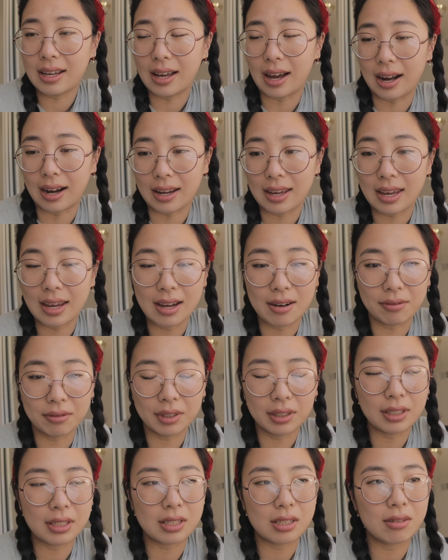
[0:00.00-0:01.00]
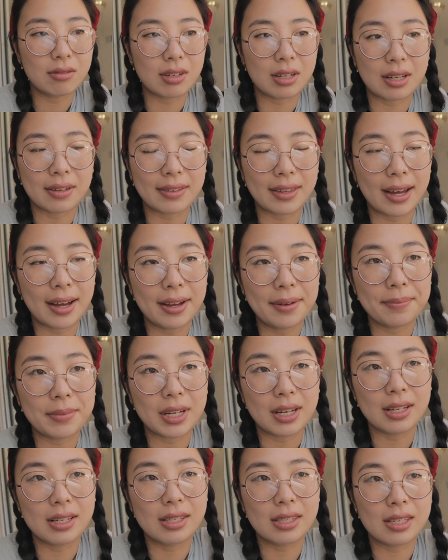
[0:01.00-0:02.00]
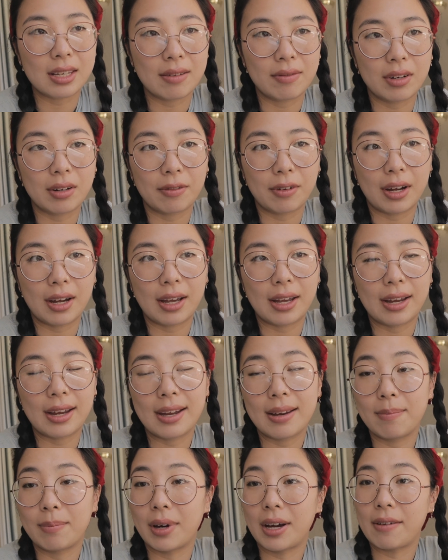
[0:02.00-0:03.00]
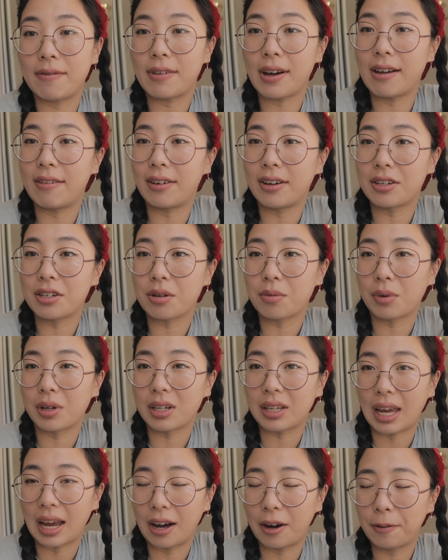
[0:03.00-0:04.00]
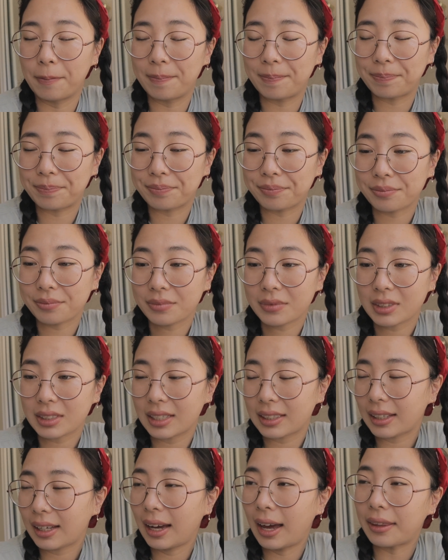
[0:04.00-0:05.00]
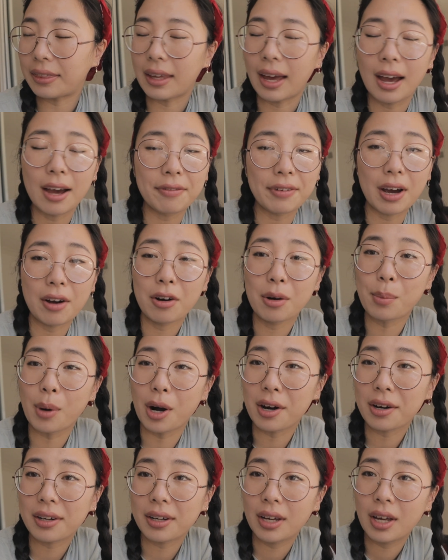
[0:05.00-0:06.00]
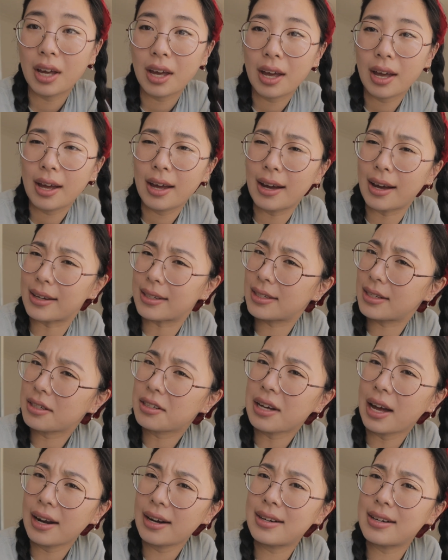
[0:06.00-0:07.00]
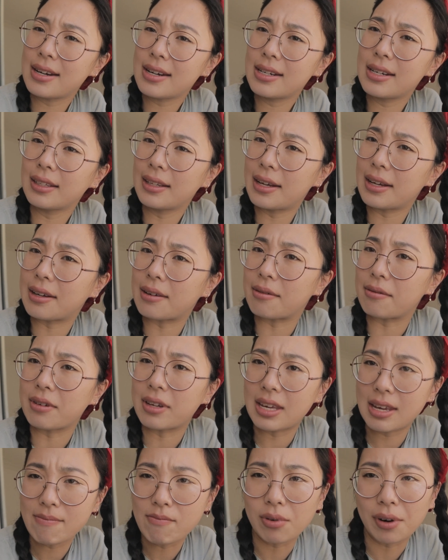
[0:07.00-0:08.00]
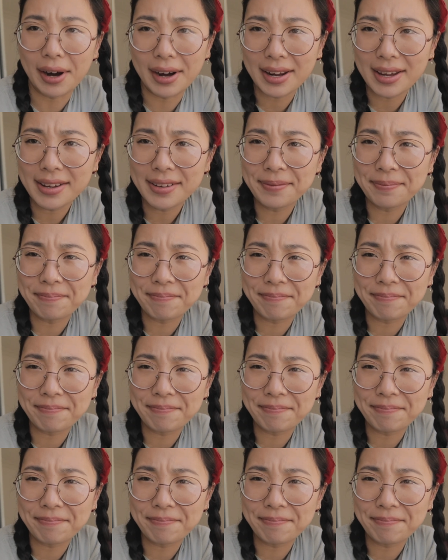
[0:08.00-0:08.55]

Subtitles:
And I can't really do any of that because even if I hit my 500 word count at the half-hour mark, I still kind of need to like keep writing